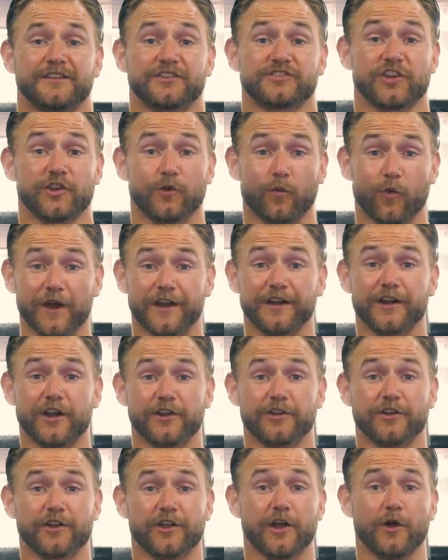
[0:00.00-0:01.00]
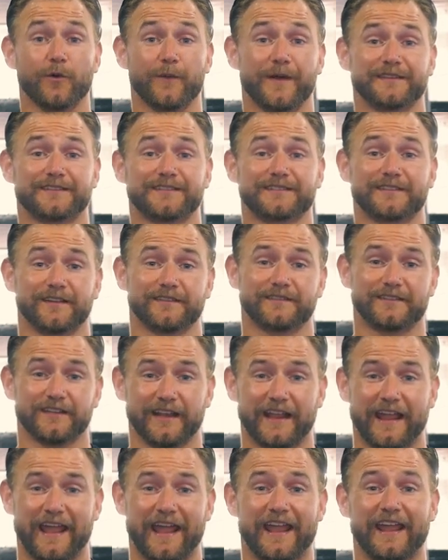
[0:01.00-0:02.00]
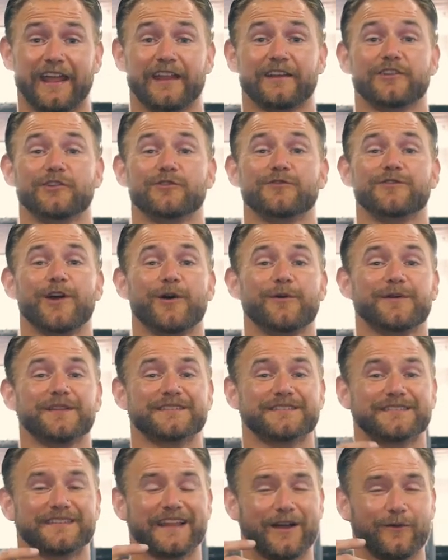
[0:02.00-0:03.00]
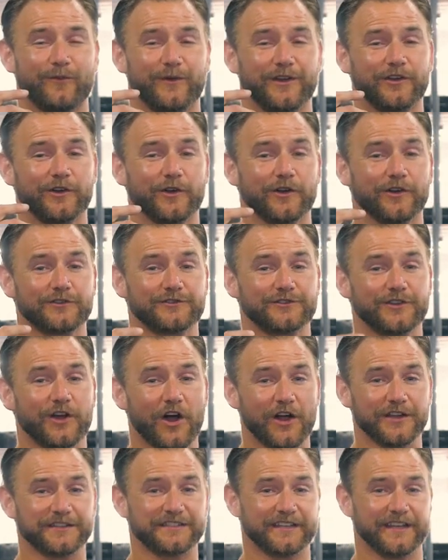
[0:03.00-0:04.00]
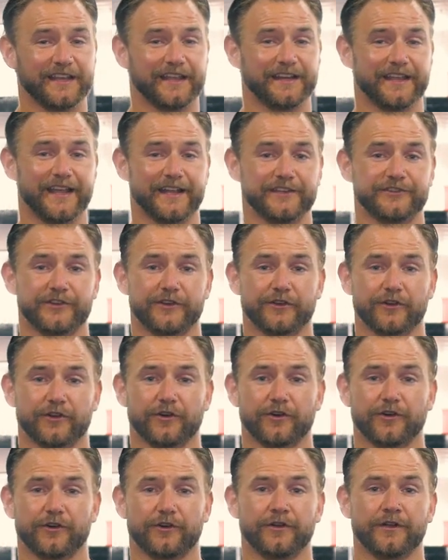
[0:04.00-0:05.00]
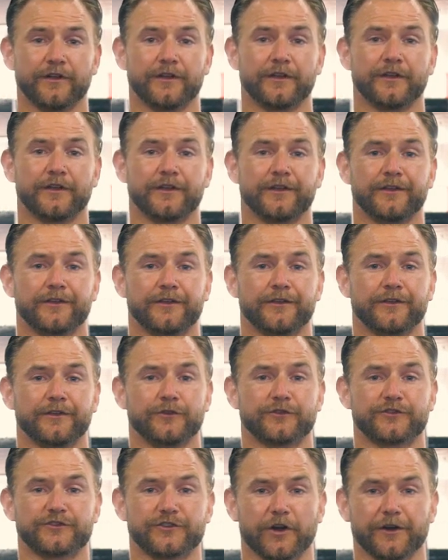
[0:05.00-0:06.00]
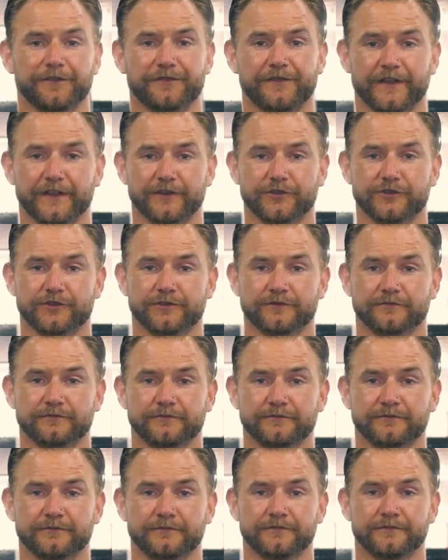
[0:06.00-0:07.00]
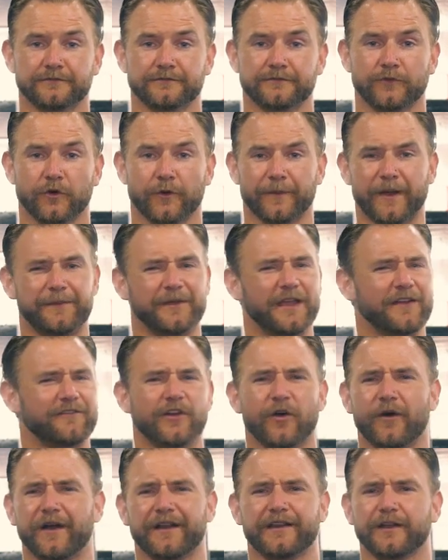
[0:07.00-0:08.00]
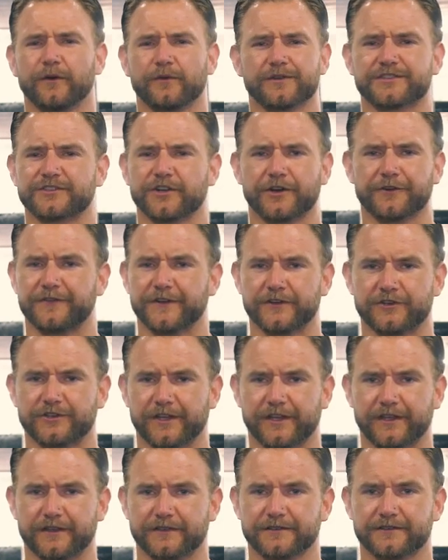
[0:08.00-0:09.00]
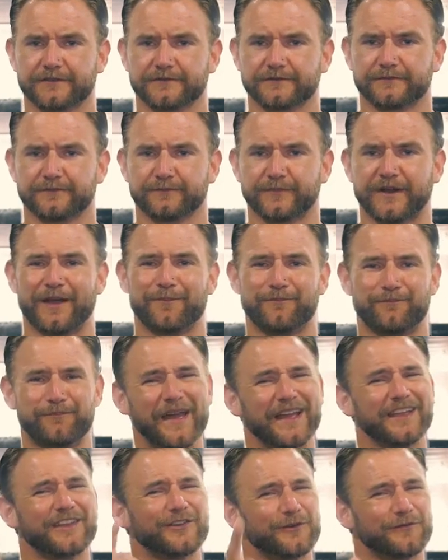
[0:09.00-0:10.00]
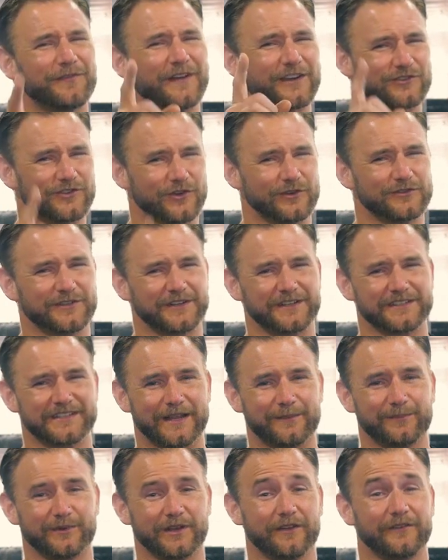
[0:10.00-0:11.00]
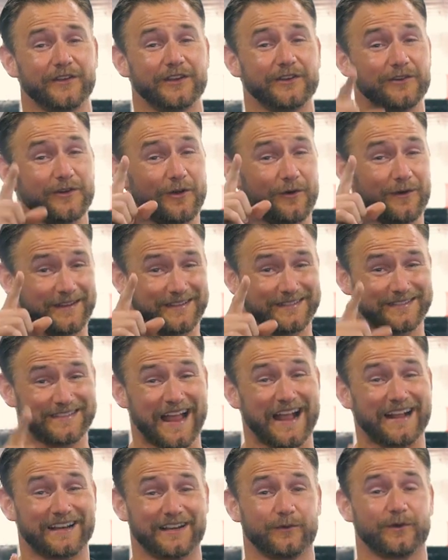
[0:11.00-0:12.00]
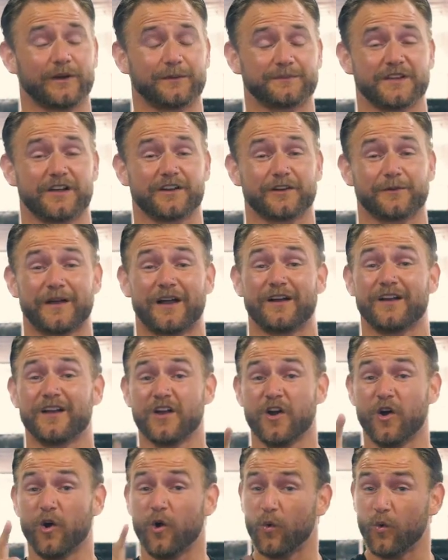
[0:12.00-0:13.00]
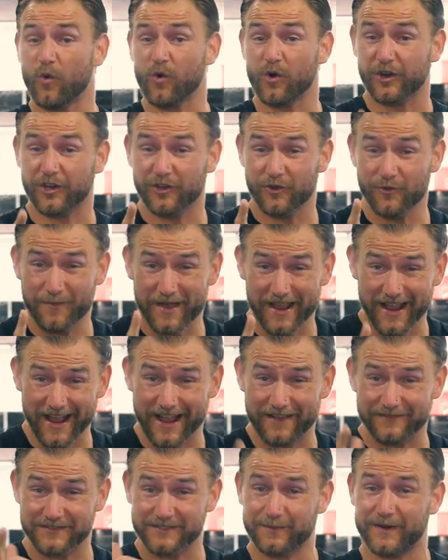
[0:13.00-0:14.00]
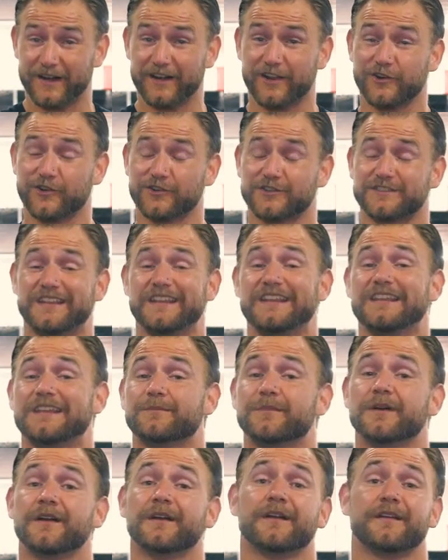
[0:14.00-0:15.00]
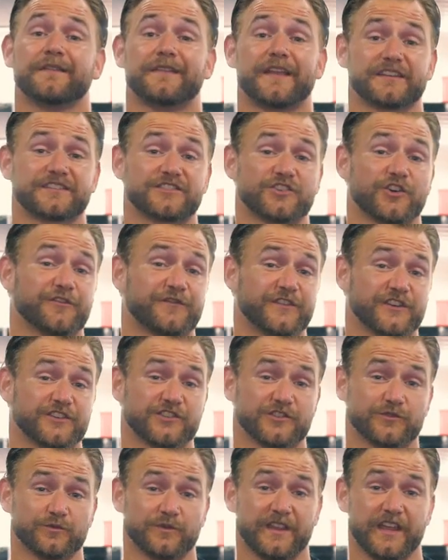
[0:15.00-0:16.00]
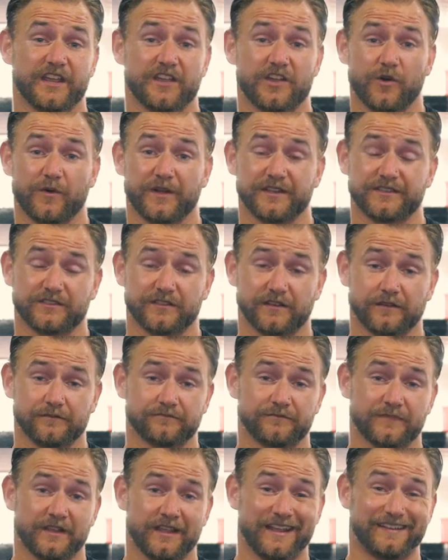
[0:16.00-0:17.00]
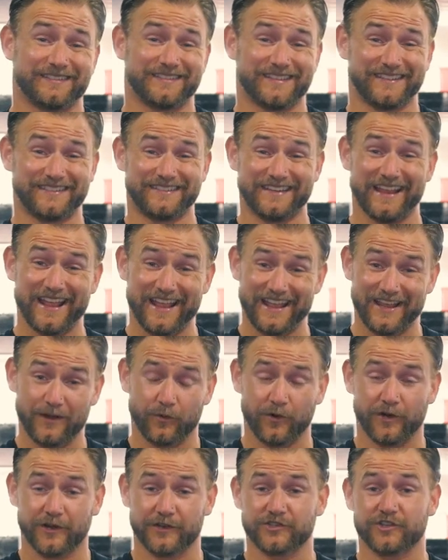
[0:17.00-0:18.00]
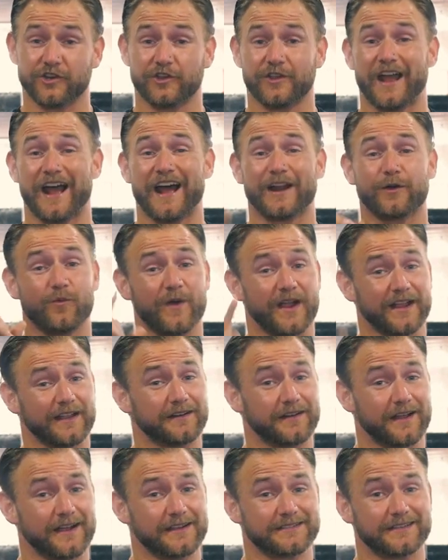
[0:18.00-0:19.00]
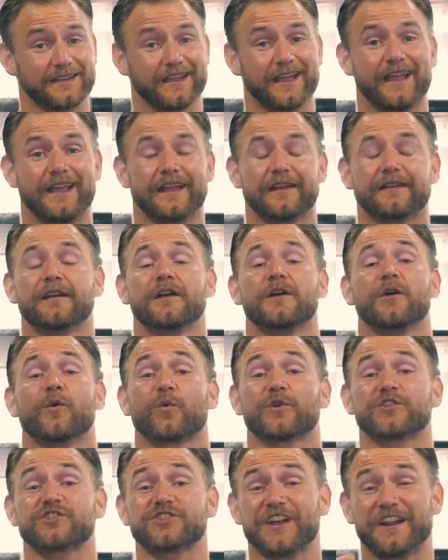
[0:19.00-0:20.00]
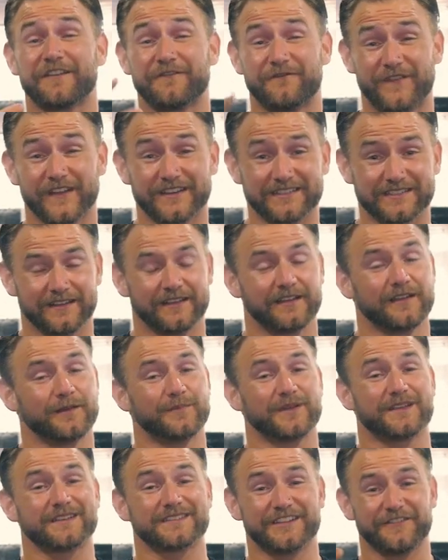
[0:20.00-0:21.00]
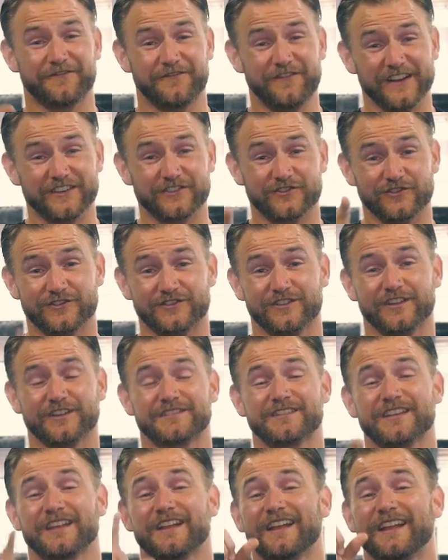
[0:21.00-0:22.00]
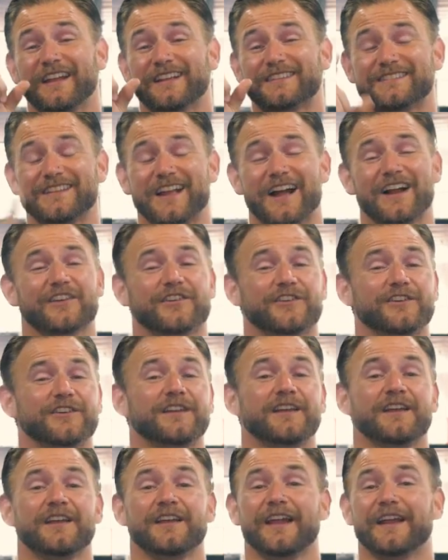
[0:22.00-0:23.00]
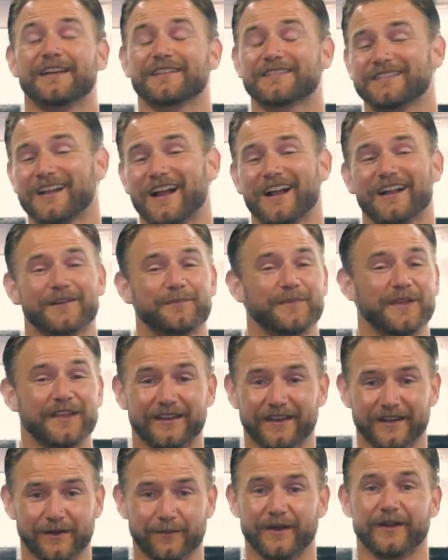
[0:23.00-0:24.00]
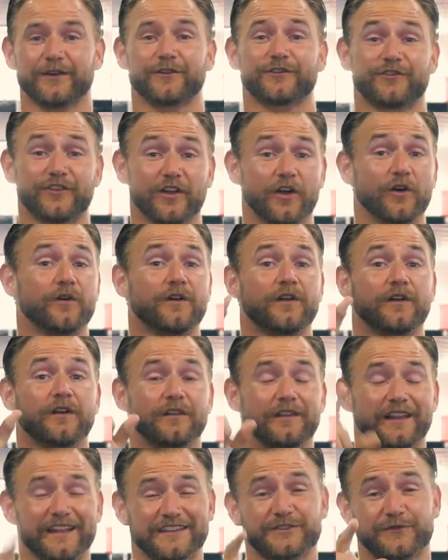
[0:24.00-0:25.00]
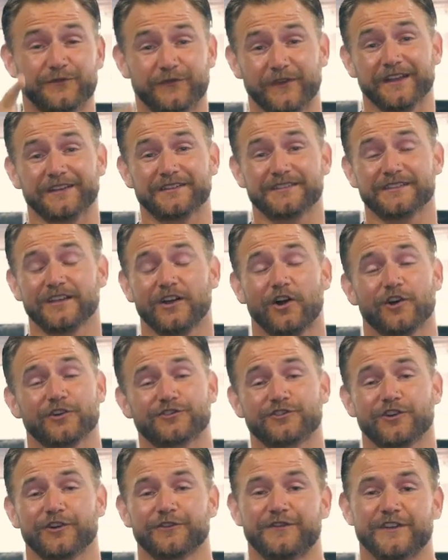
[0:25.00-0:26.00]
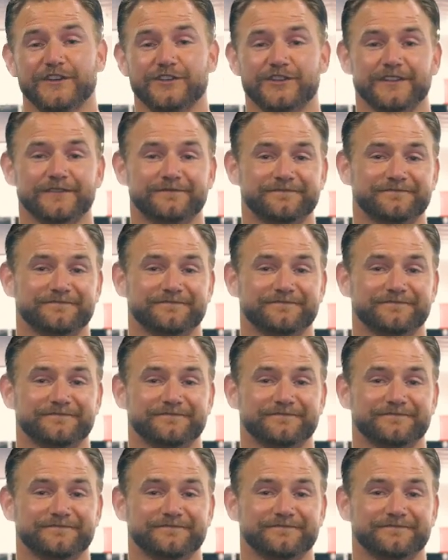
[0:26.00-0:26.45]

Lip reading: So you're working on your co-ed stunting and you notice that when you're tossing and catching your girl, you starfish. Or maybe you have no idea what starfishing is. But I bet you if I showed you an example of it, you know exactly what I'm talking about. Or you may have somebody on your team that starfishes when they co-ed stunt. And today we're gonna show you how to recognize it and we're gonna show you how to fix it because it affects your stunts, it's not good, and it's not gonna make you any better. So let's fix our starfishing.